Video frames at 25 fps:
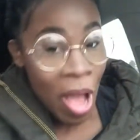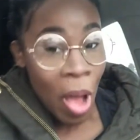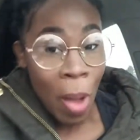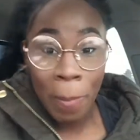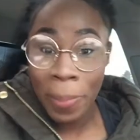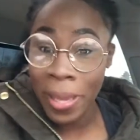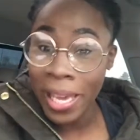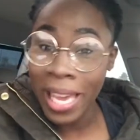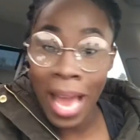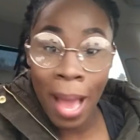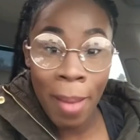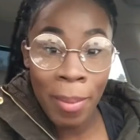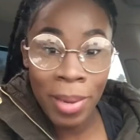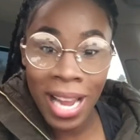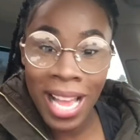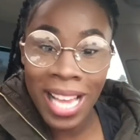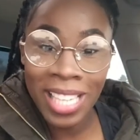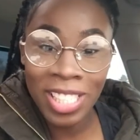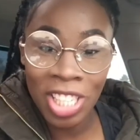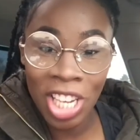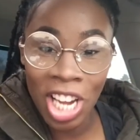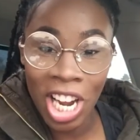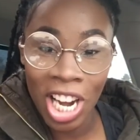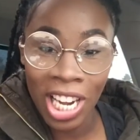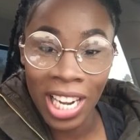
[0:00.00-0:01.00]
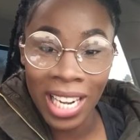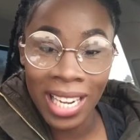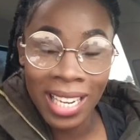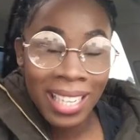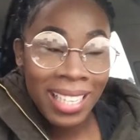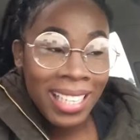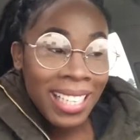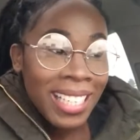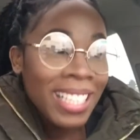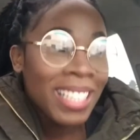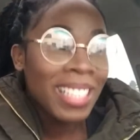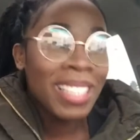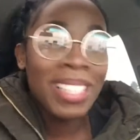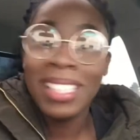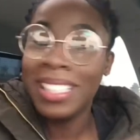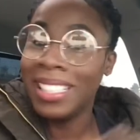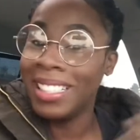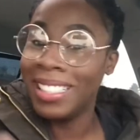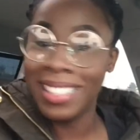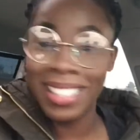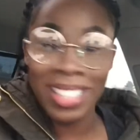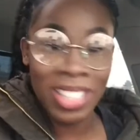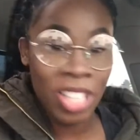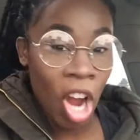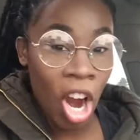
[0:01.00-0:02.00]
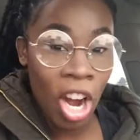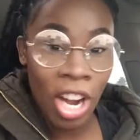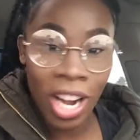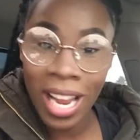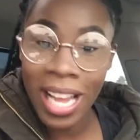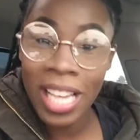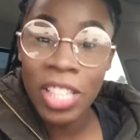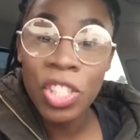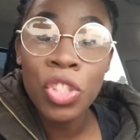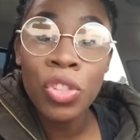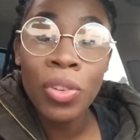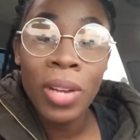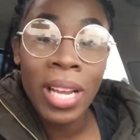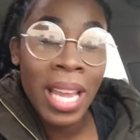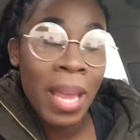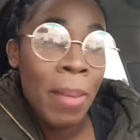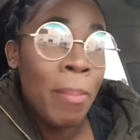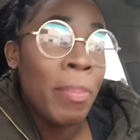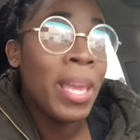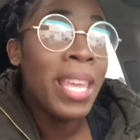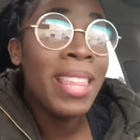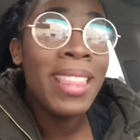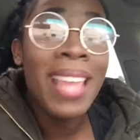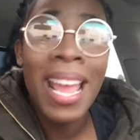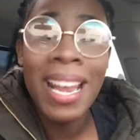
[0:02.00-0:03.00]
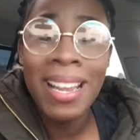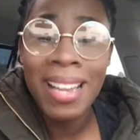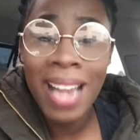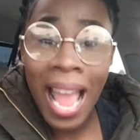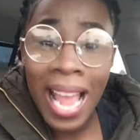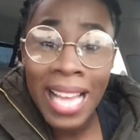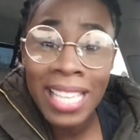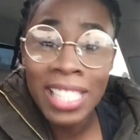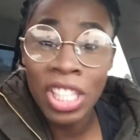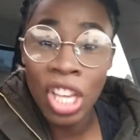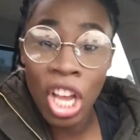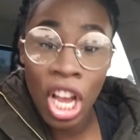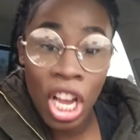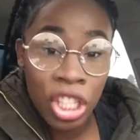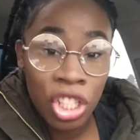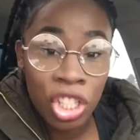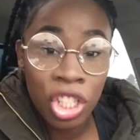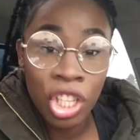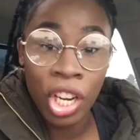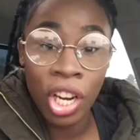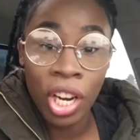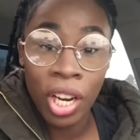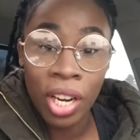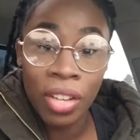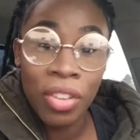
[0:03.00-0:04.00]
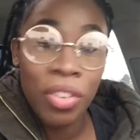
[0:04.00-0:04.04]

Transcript: Become an usher. Start ushering and be that nice usher.